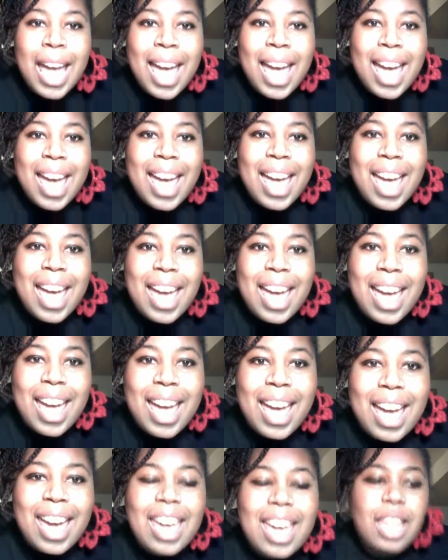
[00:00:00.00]

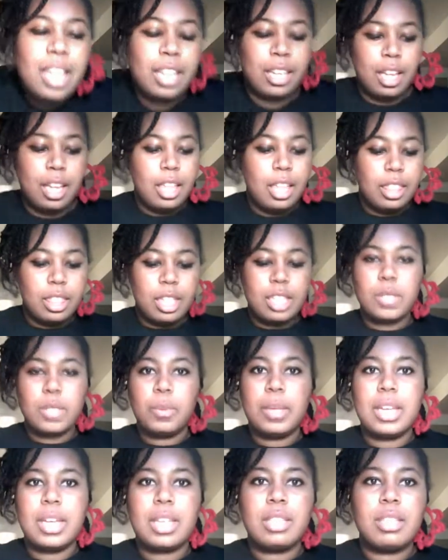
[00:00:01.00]
Day! This
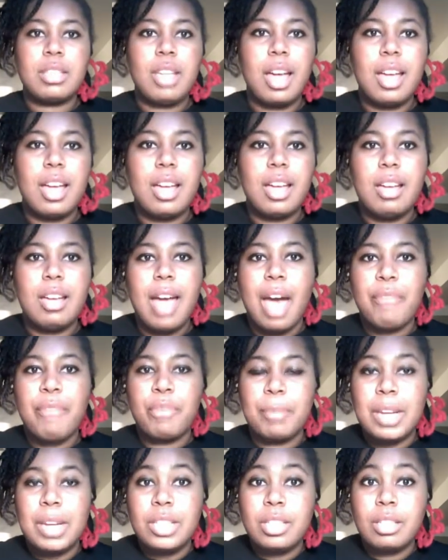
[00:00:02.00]
week's
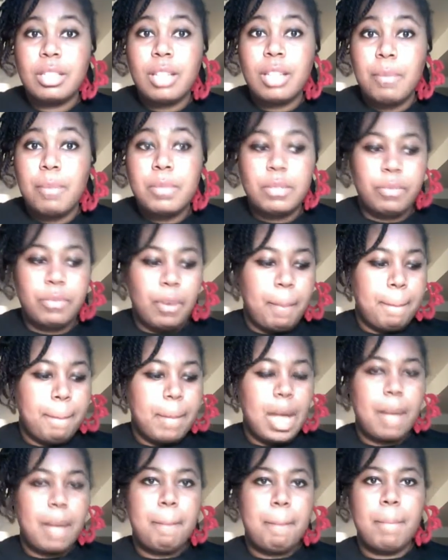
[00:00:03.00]
affirmation comes
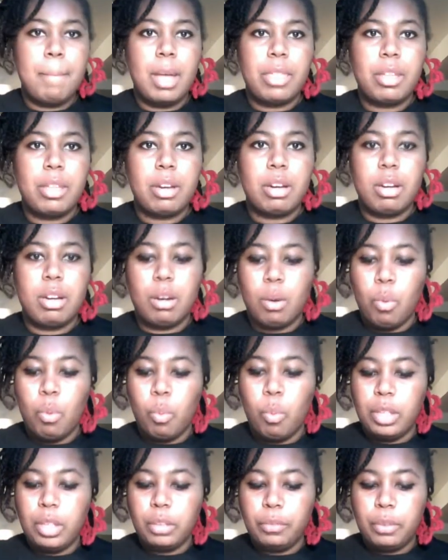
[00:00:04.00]
from my mother.
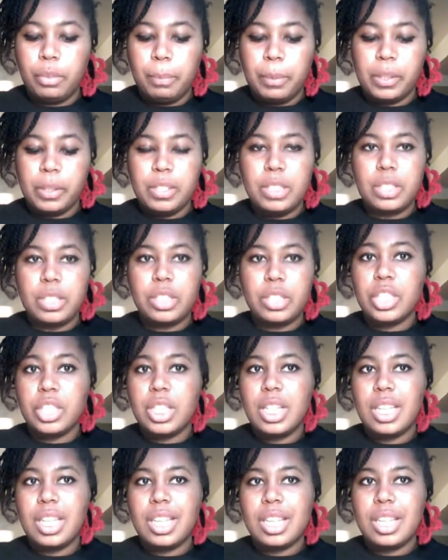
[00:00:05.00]
Wonderful person
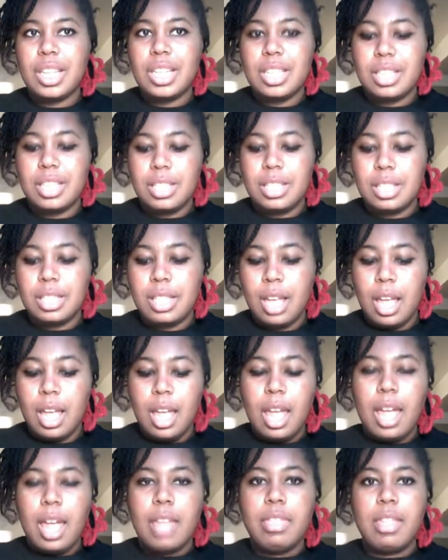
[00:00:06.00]
she is.
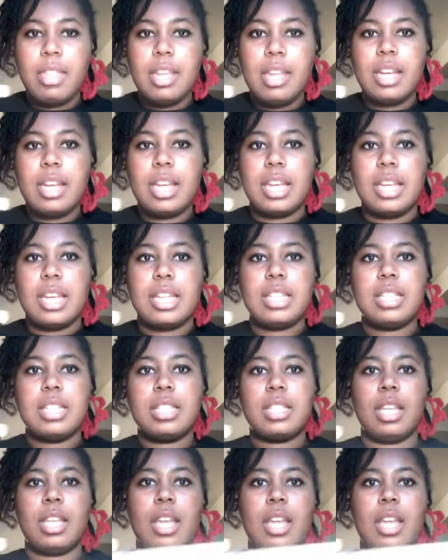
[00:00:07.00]
And it is,